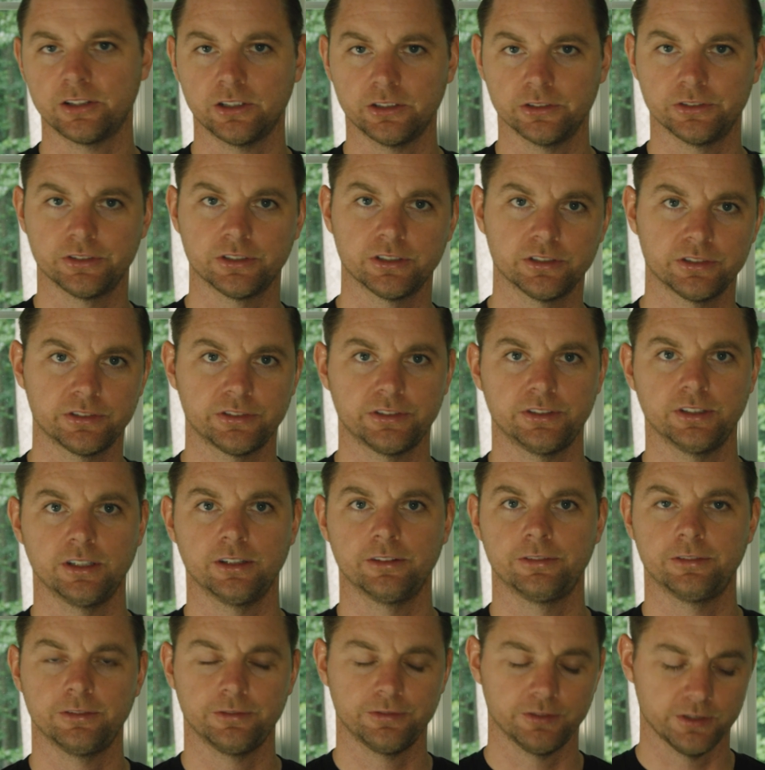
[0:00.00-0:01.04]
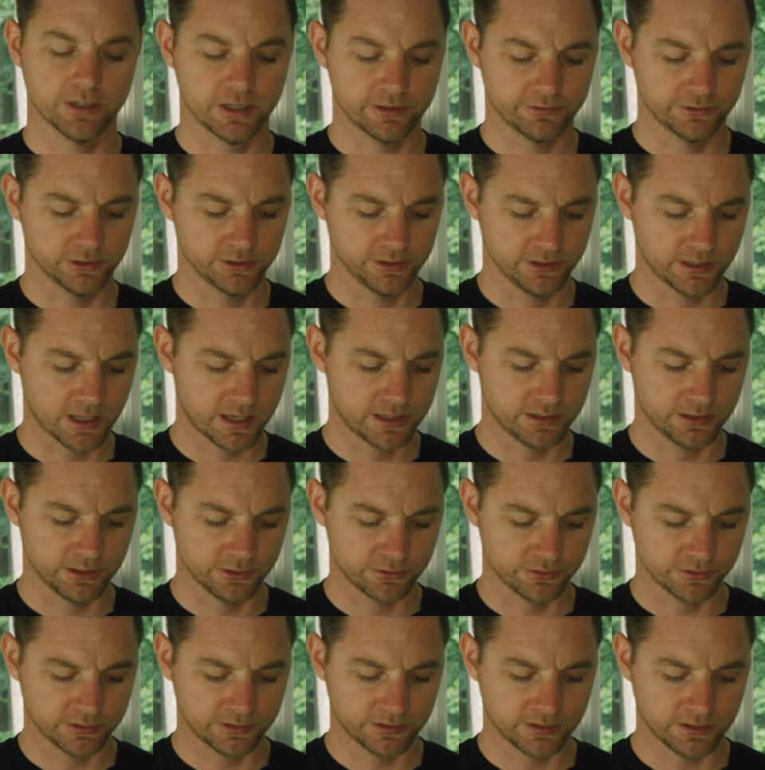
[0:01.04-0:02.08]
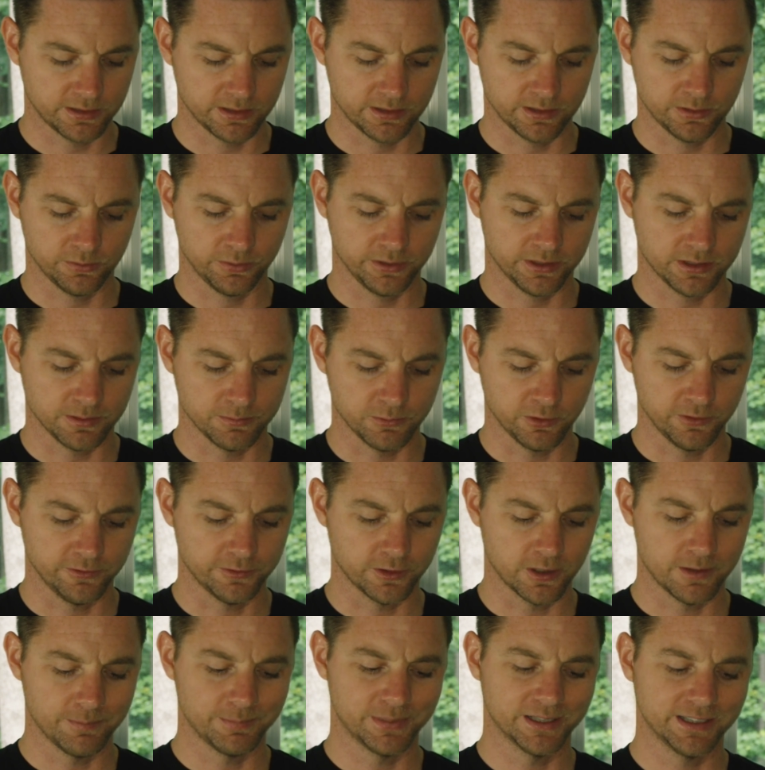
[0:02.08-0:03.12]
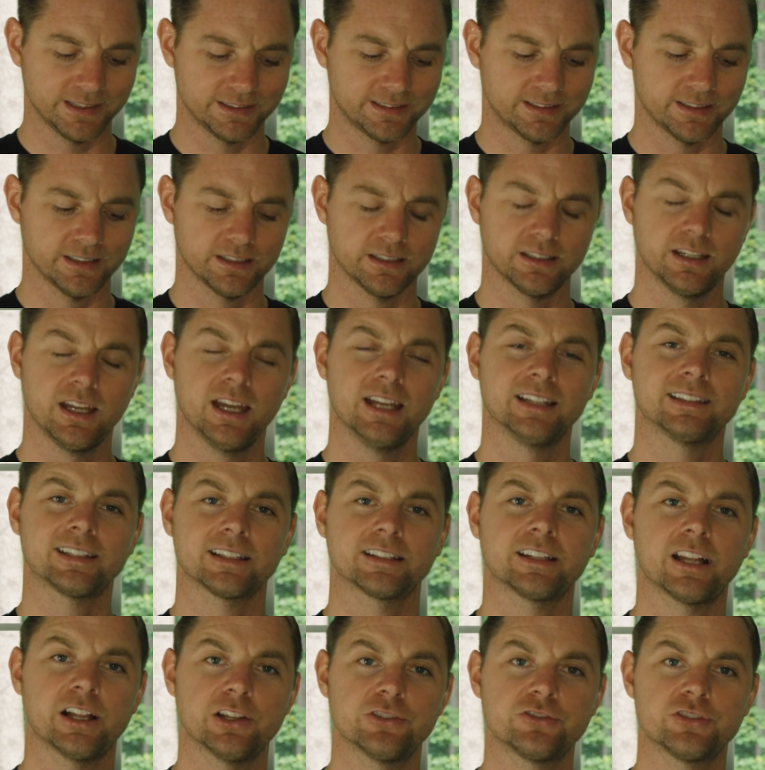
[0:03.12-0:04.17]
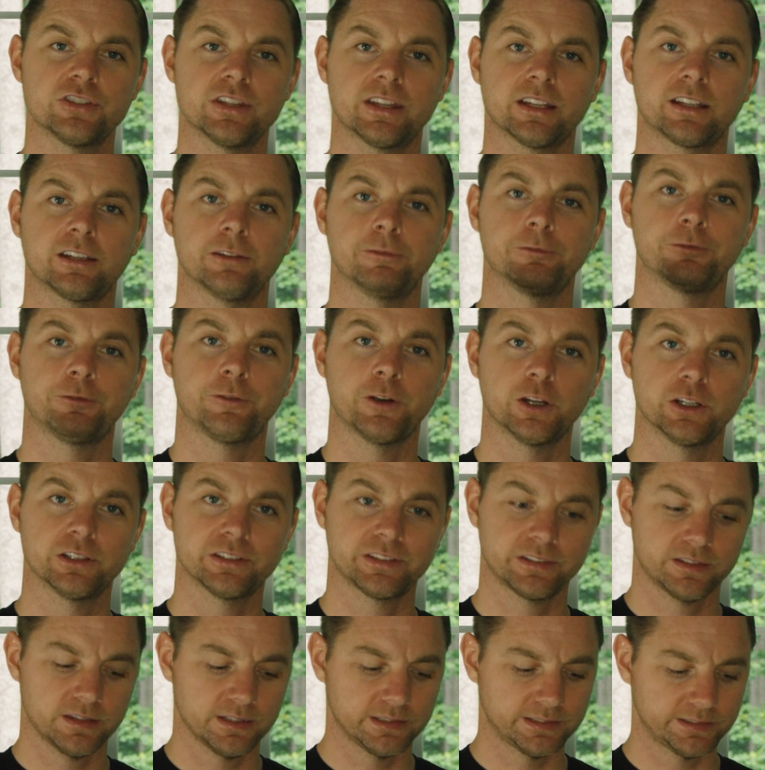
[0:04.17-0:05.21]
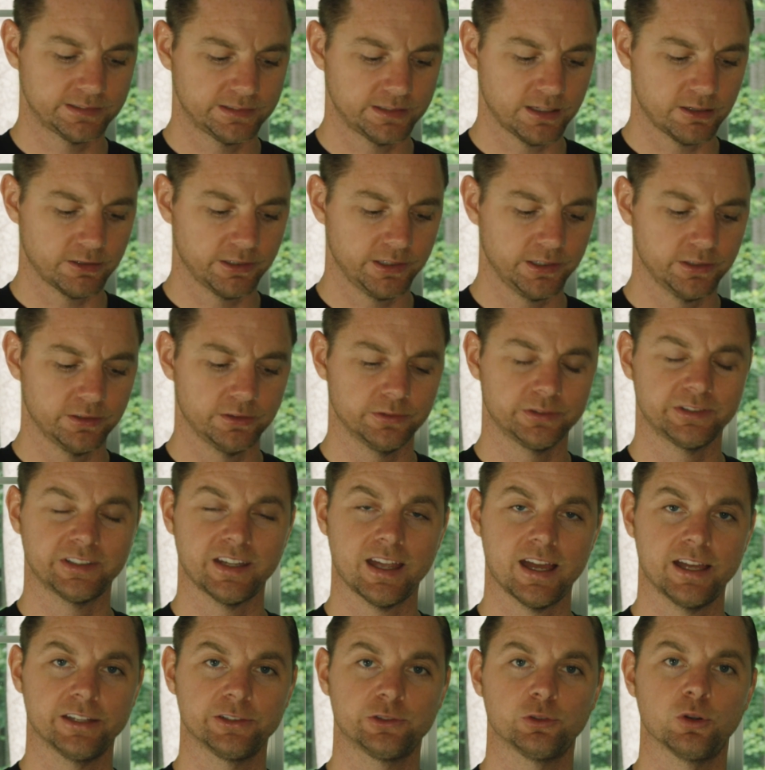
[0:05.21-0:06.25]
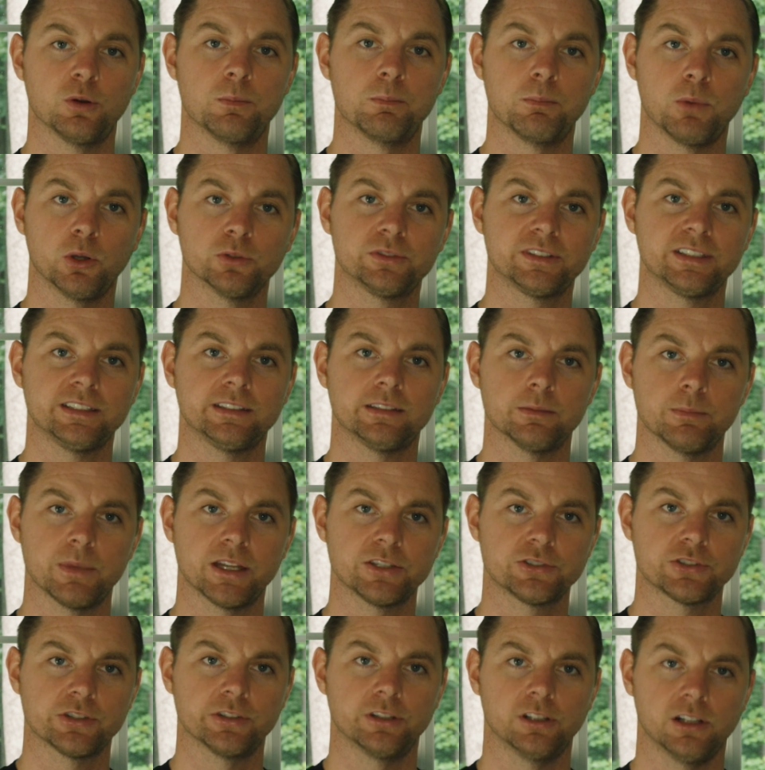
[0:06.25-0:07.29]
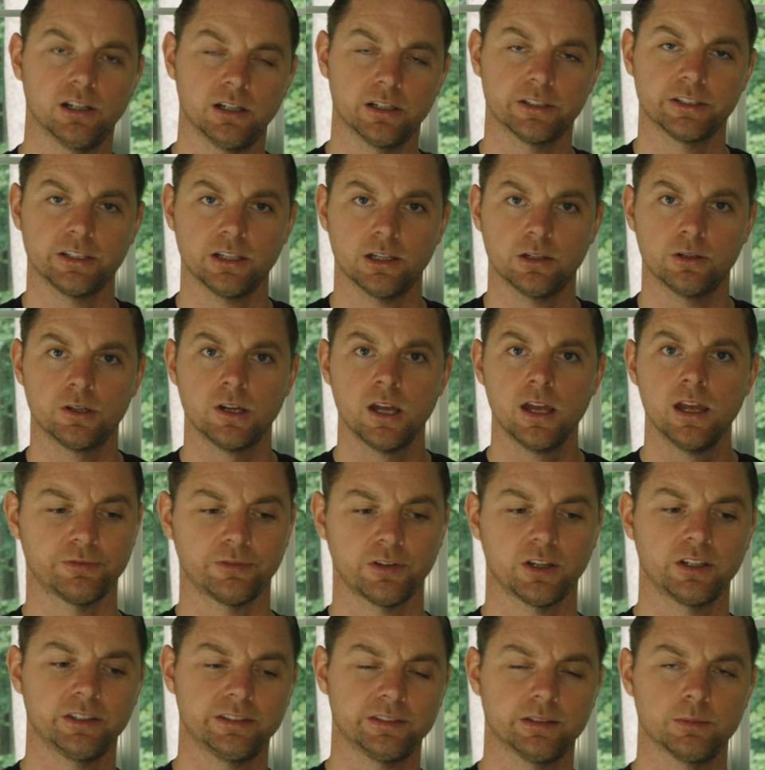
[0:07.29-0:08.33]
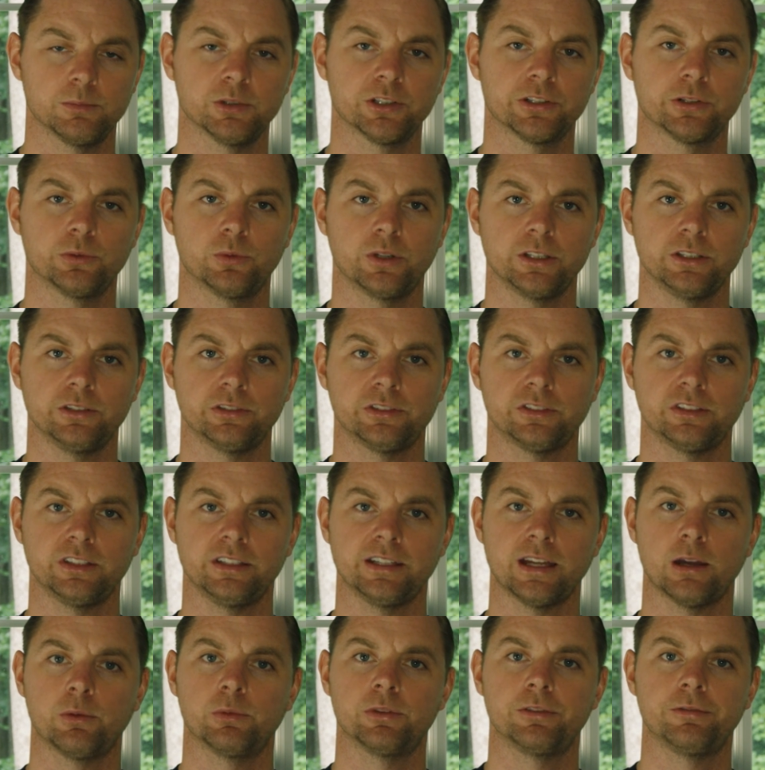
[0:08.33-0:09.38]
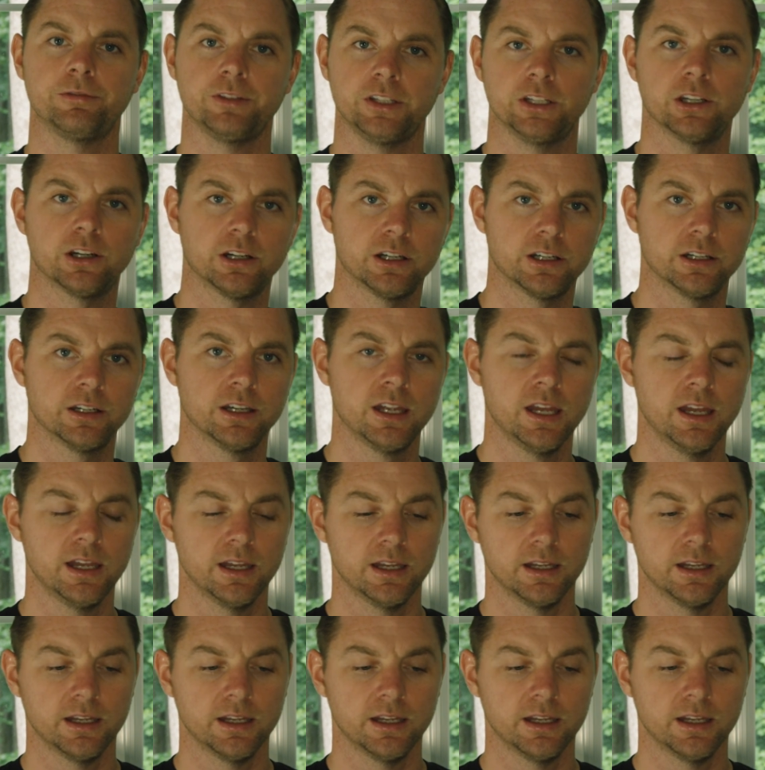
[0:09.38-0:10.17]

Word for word: of all nerd stuff. If you're not really that interested in it, we can move on. But it's a technology that converts the stereo sound to a multi-dimensional audio, very similar to what you see now with VR.